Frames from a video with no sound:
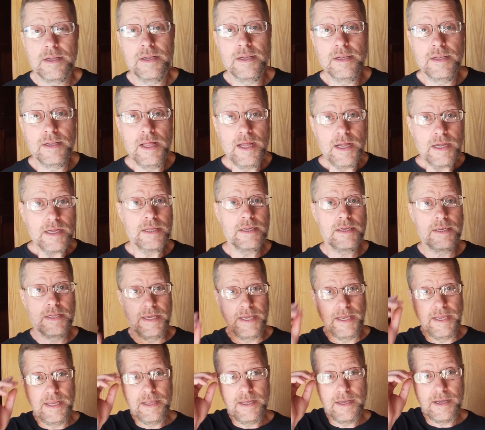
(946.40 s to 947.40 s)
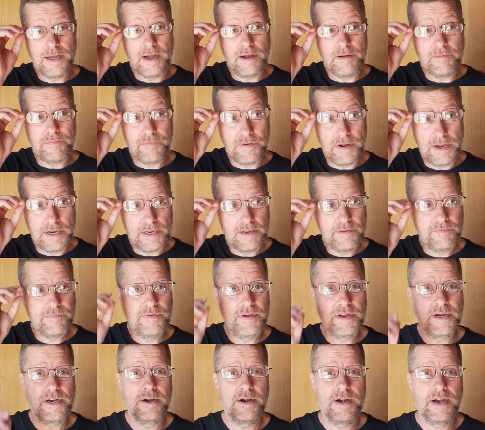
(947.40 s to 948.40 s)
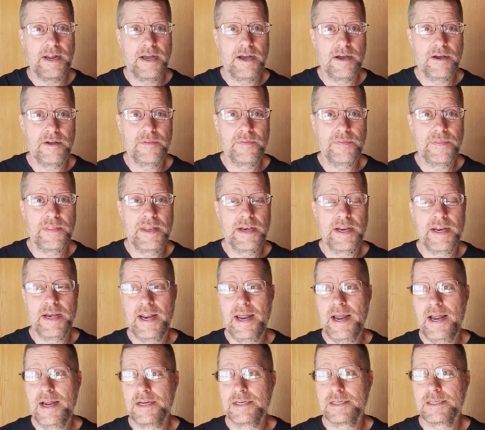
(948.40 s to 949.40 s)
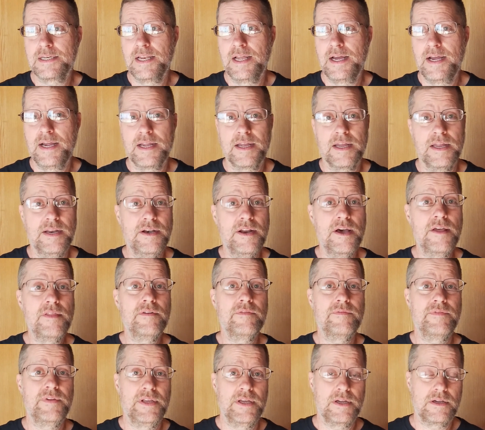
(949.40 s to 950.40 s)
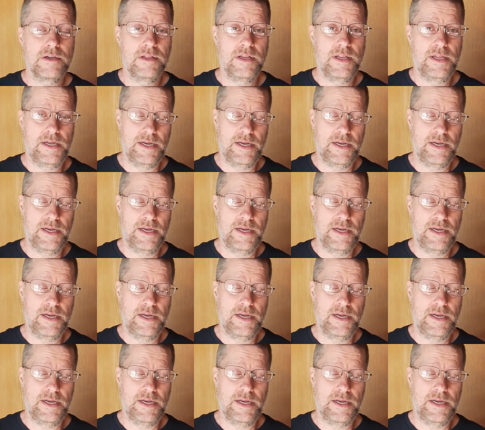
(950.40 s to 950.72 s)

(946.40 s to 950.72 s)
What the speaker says: Luckily, I finally figured out that it acts like another vehicle